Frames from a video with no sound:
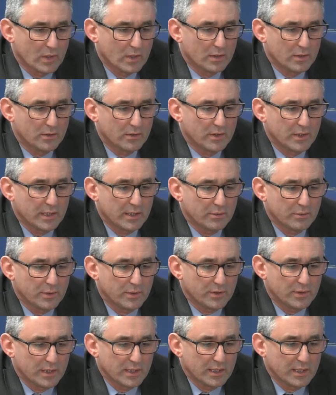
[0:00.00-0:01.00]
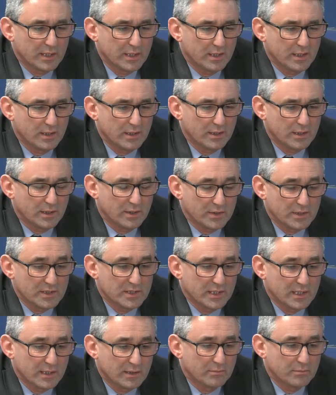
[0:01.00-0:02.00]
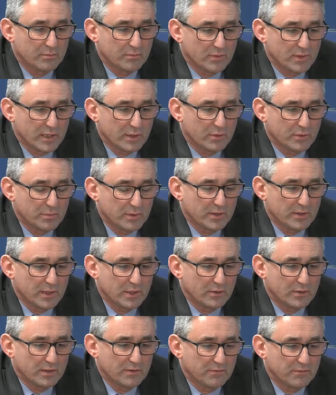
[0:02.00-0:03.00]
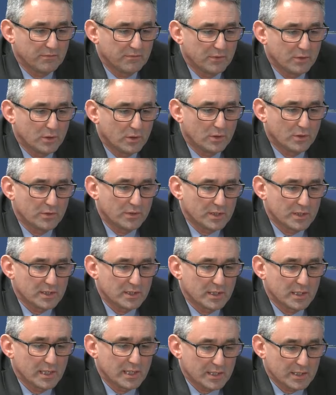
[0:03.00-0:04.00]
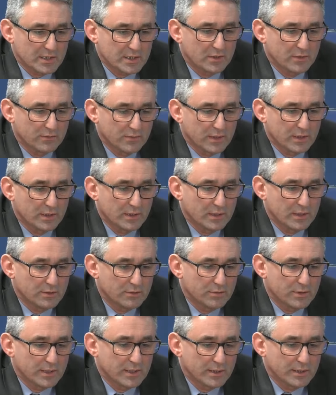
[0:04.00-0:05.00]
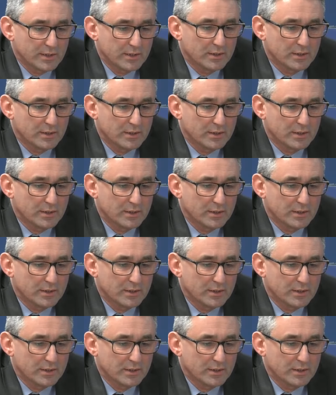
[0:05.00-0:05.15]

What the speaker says: They were at the time, they would be the only 4 that Exover had written.